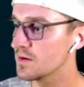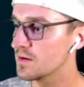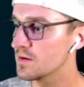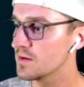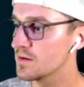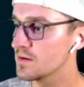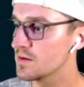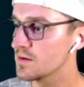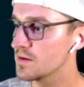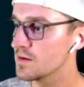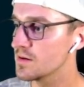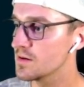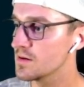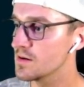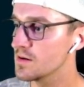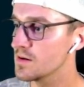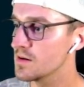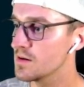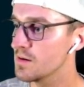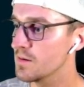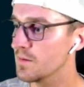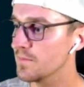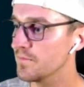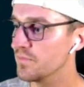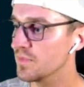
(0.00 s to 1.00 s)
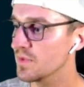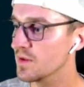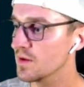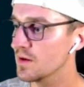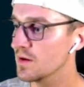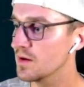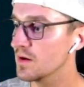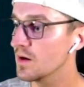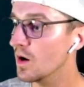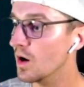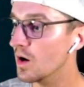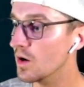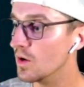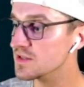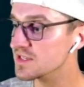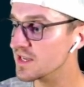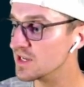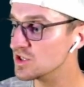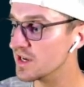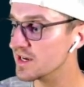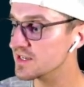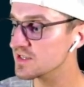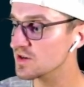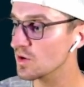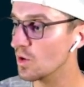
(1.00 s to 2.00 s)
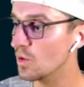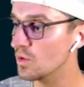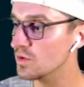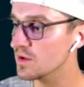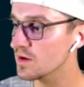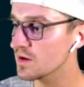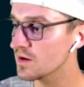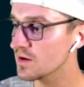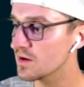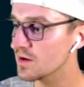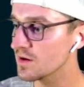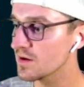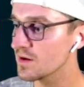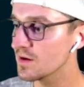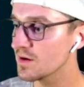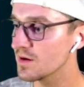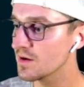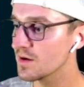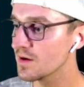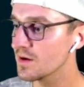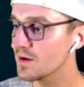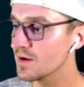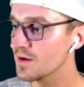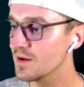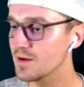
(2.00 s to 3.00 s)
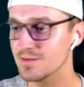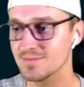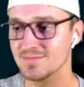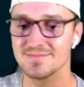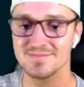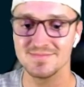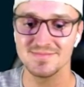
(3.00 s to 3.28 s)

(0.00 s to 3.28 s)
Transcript: One of my favorite Pokemon, Leafeon, is out last,